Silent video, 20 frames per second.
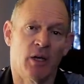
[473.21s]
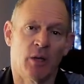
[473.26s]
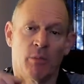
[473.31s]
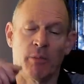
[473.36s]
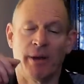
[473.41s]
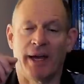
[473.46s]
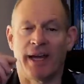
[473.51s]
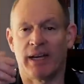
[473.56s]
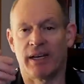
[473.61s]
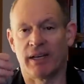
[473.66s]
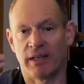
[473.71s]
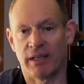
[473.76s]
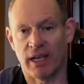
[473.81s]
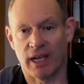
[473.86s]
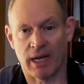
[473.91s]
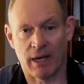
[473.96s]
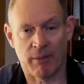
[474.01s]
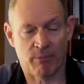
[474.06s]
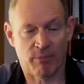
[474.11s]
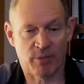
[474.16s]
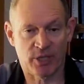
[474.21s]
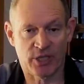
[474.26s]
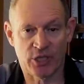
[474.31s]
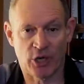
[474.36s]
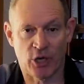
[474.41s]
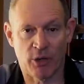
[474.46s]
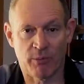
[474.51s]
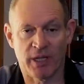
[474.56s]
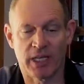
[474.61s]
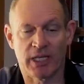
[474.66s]
But I
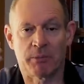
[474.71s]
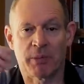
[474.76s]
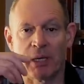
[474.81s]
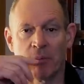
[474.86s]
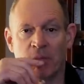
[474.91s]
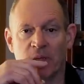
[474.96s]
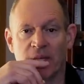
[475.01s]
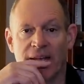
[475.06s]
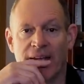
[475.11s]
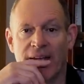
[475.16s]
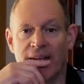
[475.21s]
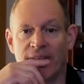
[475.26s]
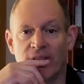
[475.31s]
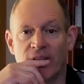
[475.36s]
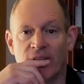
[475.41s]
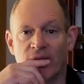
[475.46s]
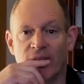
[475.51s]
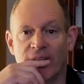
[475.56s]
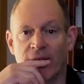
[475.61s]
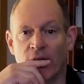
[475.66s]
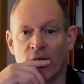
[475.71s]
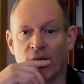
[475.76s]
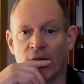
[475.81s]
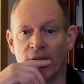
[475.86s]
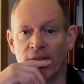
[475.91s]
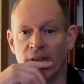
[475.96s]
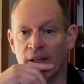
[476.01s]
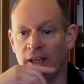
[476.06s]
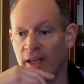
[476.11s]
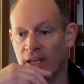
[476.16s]
presume there's people that have the fear
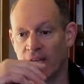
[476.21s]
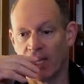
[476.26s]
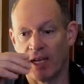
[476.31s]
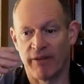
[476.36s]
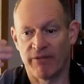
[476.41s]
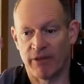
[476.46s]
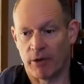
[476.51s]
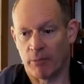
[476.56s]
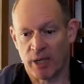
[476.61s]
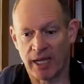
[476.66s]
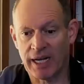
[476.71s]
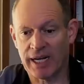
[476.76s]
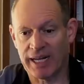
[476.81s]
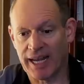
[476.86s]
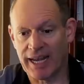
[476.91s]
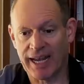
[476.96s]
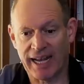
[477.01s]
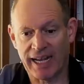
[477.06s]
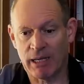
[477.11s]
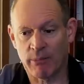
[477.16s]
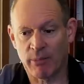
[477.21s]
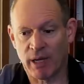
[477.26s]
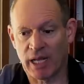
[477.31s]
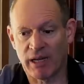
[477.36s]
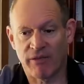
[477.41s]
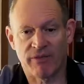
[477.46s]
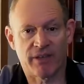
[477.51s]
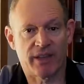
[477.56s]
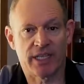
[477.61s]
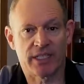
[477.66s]
of, if I'm going to get any money
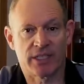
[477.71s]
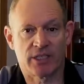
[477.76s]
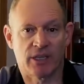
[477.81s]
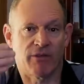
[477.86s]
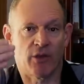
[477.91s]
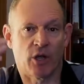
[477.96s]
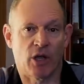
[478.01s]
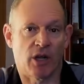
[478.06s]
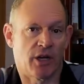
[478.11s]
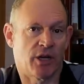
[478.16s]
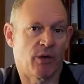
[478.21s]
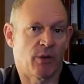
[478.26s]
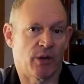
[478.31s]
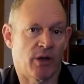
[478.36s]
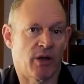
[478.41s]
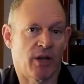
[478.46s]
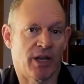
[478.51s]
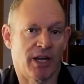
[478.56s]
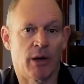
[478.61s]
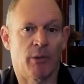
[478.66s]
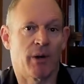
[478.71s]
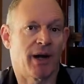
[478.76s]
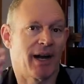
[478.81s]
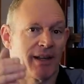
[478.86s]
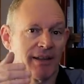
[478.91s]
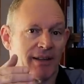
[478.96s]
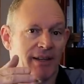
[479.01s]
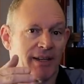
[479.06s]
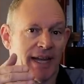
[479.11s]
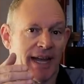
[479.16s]
for this, I've got to do it earlier
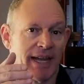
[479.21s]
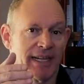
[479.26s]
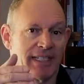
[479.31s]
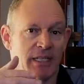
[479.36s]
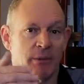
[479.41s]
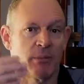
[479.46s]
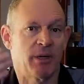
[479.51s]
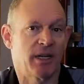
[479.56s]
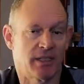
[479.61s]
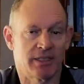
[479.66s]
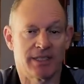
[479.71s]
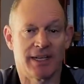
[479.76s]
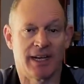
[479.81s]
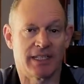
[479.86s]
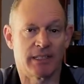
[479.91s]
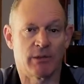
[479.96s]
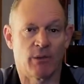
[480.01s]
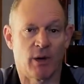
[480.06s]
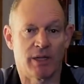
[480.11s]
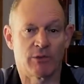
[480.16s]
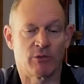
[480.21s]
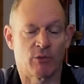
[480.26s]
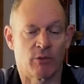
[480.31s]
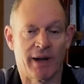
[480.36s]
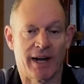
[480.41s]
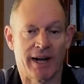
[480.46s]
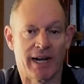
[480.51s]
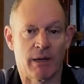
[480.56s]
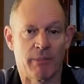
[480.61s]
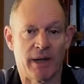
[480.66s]
rather than later, because otherwise we'll
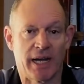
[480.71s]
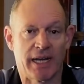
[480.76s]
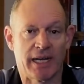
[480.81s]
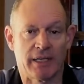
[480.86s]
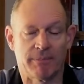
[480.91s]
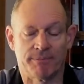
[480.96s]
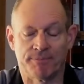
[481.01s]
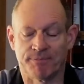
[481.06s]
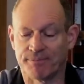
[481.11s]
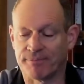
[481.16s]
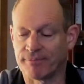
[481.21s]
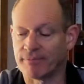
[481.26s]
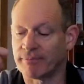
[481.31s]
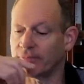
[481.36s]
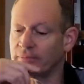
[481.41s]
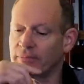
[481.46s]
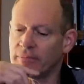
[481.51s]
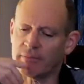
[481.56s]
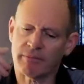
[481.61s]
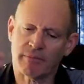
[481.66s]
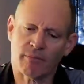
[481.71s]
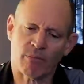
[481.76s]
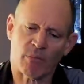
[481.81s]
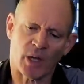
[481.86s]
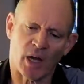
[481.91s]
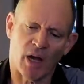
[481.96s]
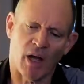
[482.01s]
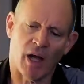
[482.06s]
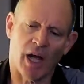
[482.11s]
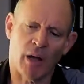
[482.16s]
run out of money.
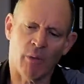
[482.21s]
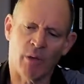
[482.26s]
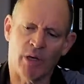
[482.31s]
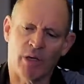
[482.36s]
I would